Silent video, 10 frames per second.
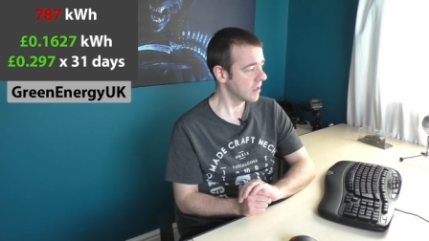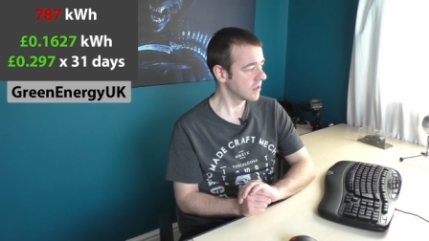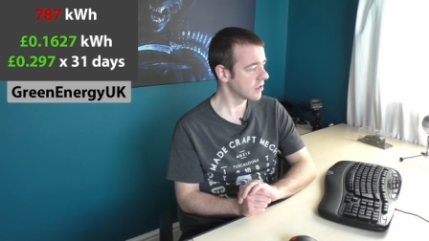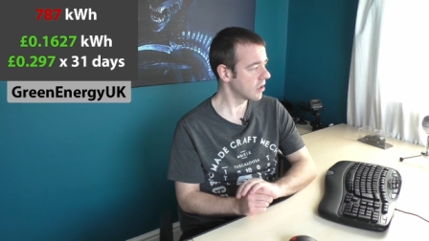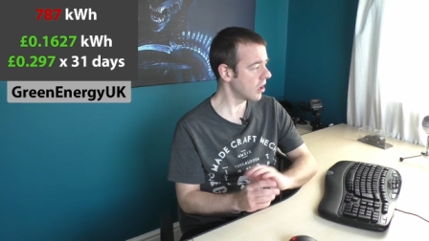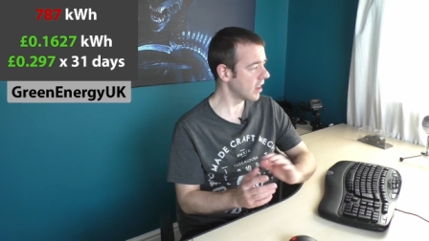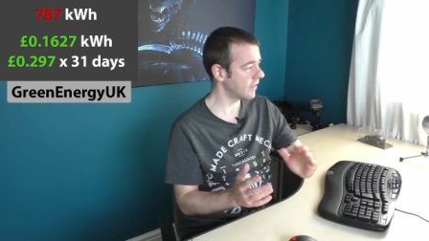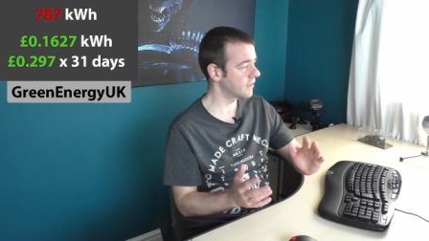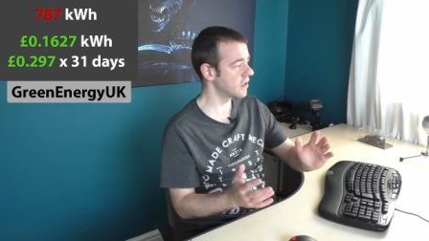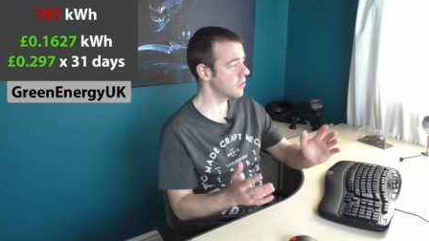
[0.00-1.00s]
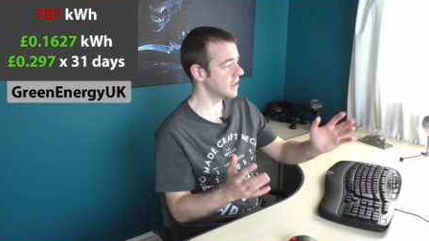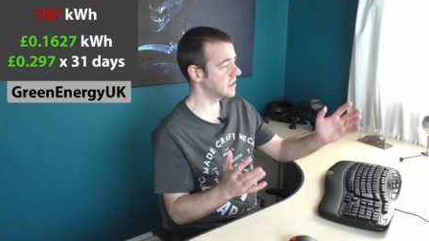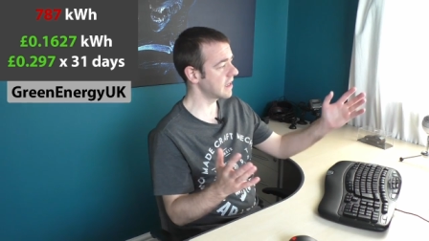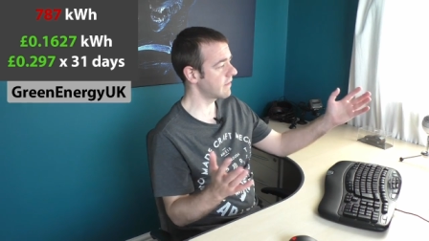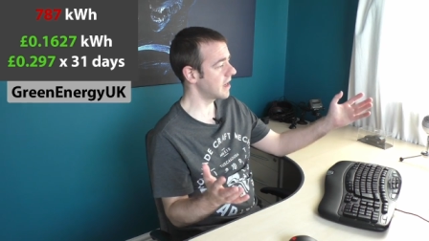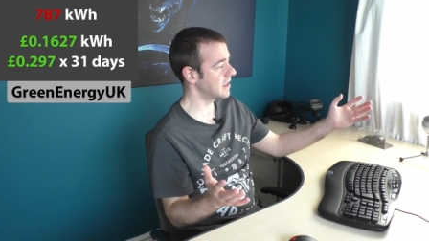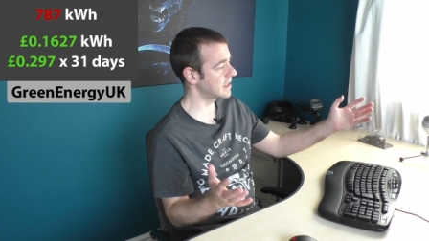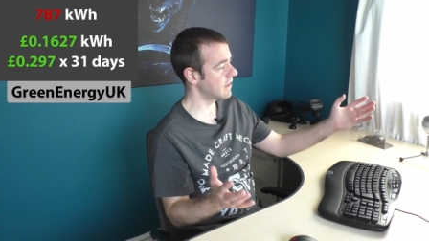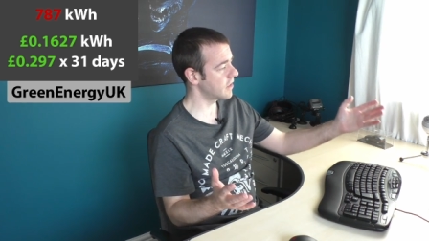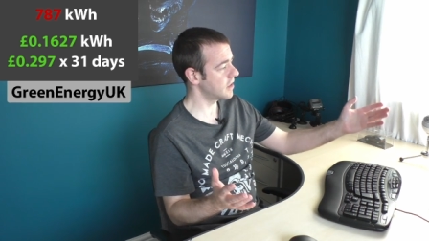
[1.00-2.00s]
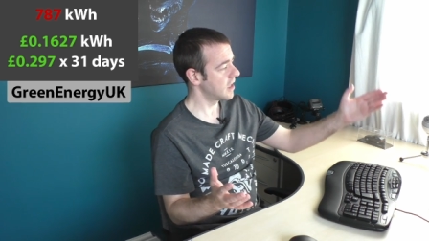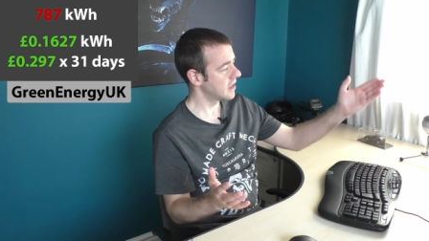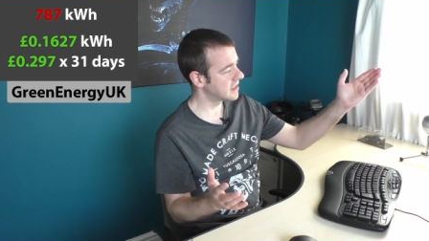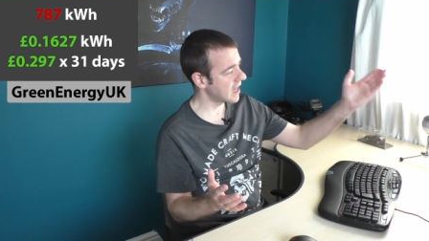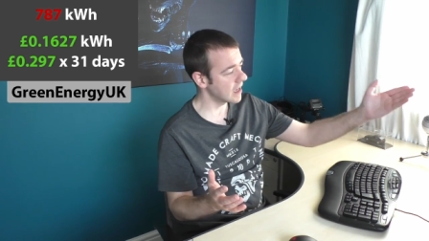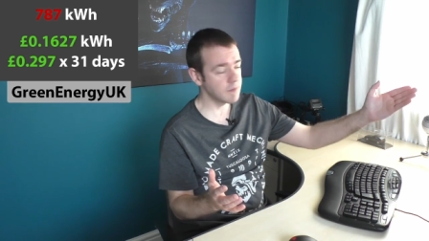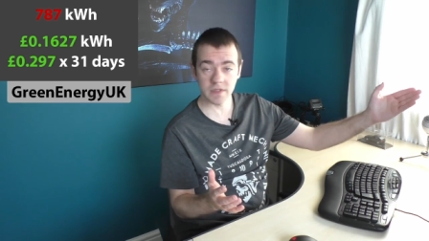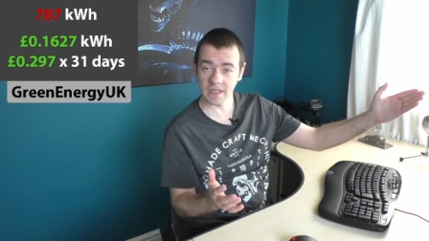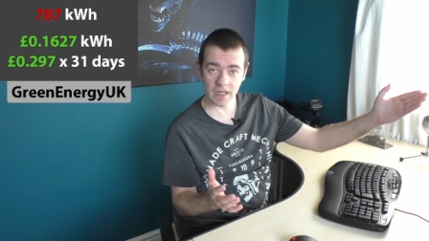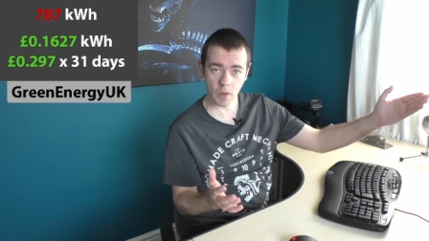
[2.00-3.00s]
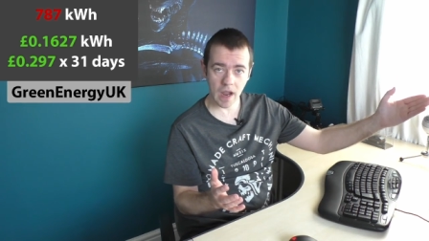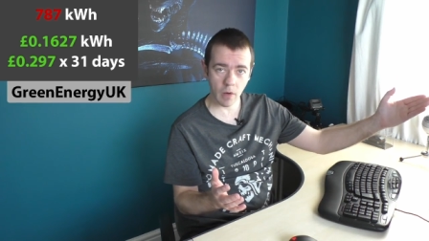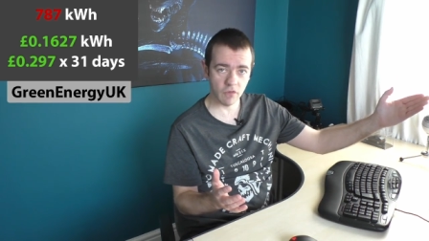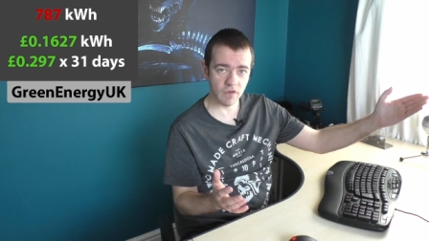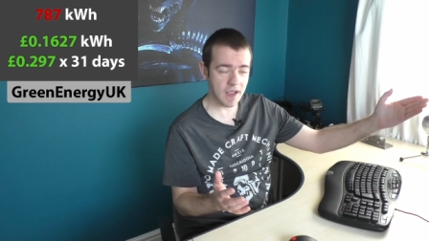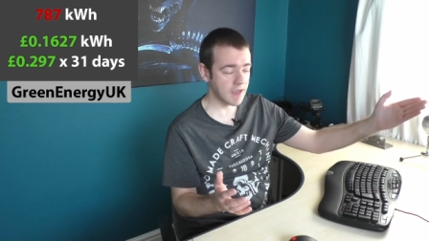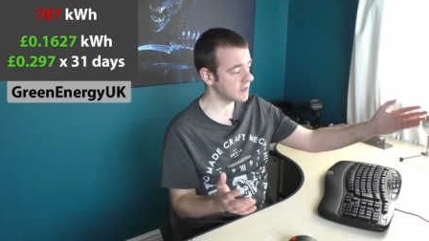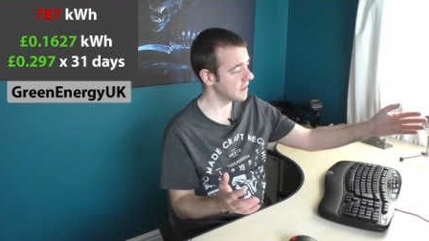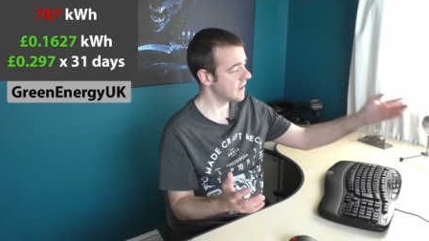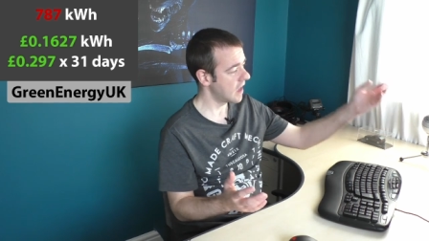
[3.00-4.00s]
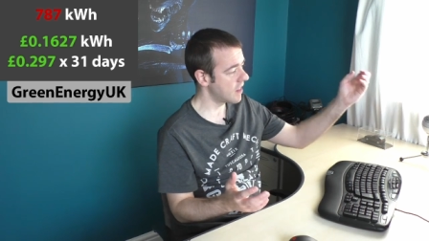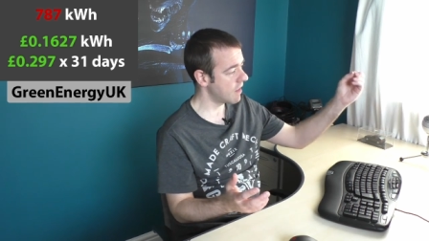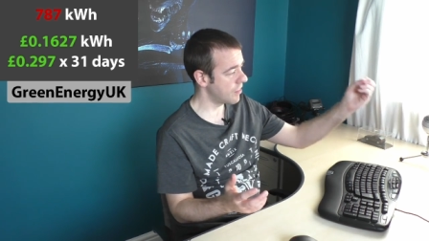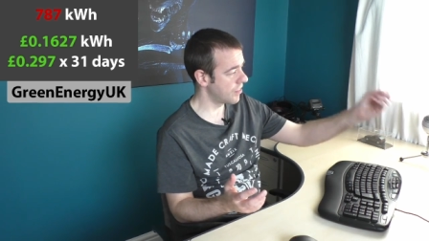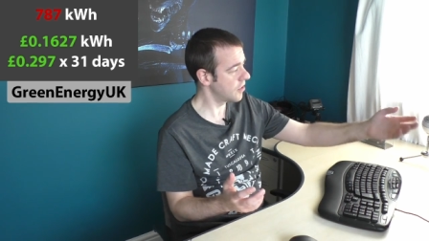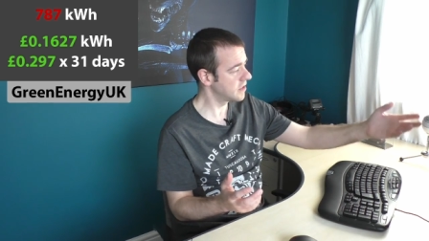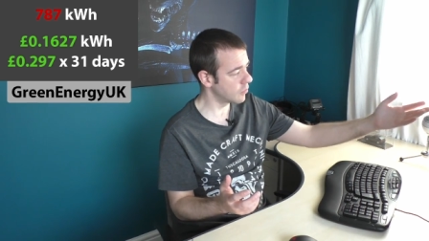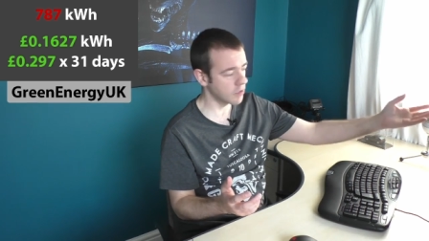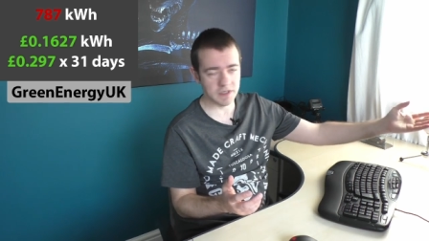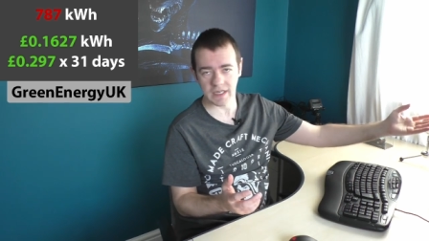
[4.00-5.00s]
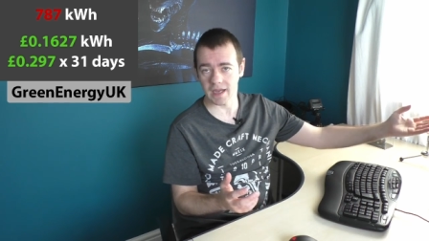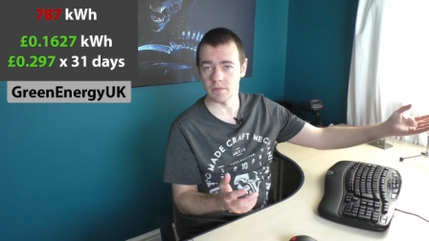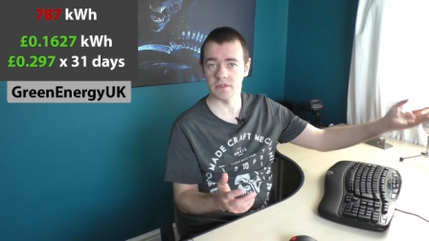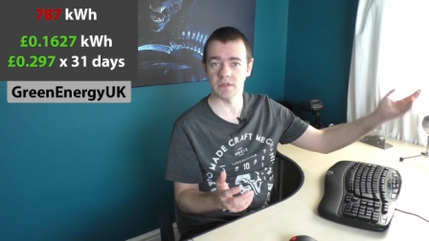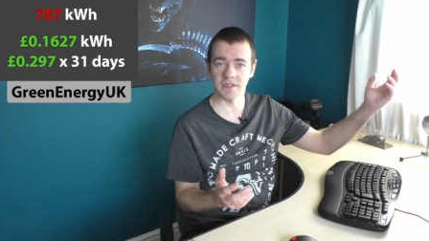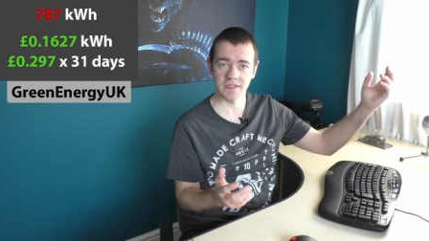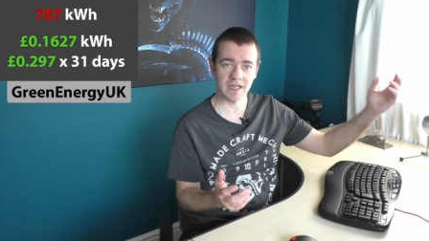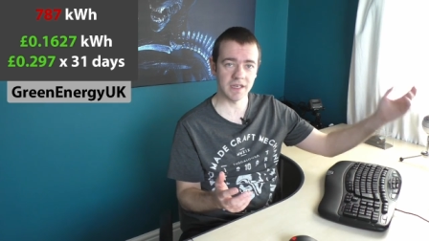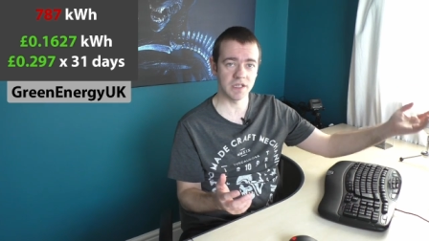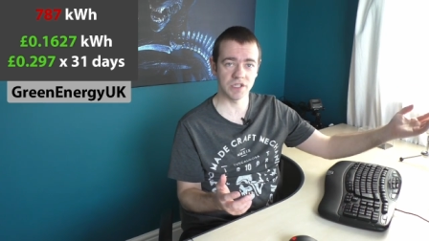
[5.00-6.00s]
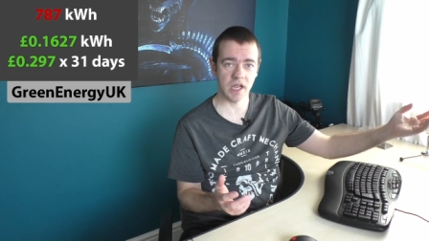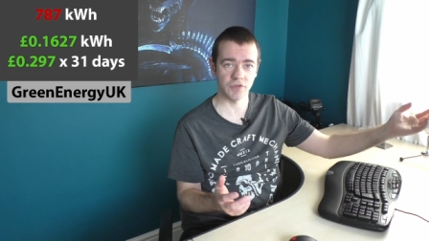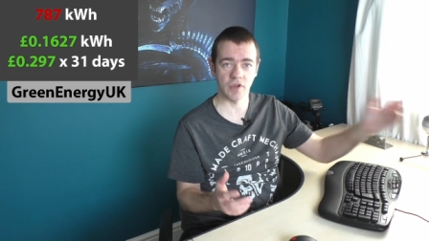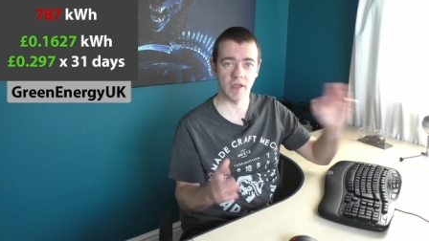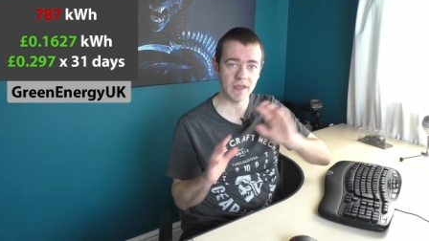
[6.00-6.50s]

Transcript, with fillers: So all I have to do is 787 times the kilowatt hour rate and then 31 times the standing charge rate.